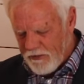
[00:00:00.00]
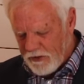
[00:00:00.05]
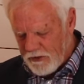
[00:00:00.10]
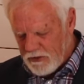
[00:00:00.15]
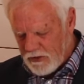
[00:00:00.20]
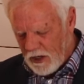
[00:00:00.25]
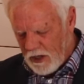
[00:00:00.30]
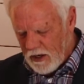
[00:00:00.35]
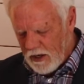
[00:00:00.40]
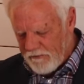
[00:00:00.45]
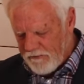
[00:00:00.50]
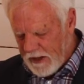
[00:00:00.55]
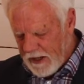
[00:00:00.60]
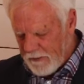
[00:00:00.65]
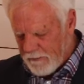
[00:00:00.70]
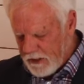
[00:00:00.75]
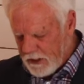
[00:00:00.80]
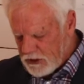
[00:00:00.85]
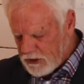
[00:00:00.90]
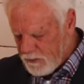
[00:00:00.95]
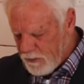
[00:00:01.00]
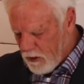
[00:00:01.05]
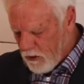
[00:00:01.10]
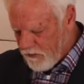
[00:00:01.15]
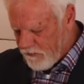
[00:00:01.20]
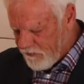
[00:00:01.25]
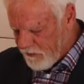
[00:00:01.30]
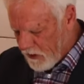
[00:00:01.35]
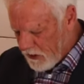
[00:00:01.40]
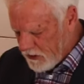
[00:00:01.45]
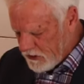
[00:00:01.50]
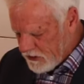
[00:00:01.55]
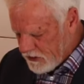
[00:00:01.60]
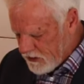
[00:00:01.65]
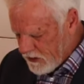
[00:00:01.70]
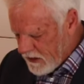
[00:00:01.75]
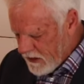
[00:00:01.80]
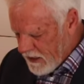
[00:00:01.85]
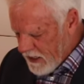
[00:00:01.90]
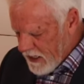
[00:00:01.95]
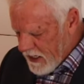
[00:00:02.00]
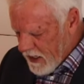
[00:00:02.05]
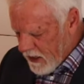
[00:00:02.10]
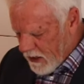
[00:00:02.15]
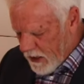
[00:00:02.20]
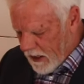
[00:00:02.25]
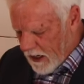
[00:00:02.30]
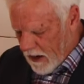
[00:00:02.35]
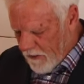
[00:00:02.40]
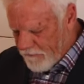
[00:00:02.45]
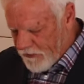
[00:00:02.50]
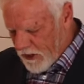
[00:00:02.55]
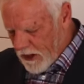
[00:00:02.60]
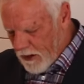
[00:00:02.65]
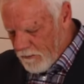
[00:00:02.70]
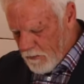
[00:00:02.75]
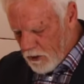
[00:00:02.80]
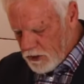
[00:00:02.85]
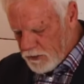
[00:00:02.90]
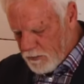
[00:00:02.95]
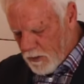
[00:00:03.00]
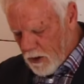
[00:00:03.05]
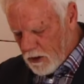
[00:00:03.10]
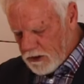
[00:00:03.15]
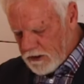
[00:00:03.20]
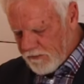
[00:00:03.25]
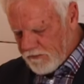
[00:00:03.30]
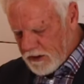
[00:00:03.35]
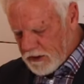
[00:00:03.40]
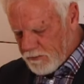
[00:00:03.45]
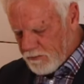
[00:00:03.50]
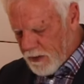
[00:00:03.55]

the tongue of him that spoke first, cut off the utmost parts of his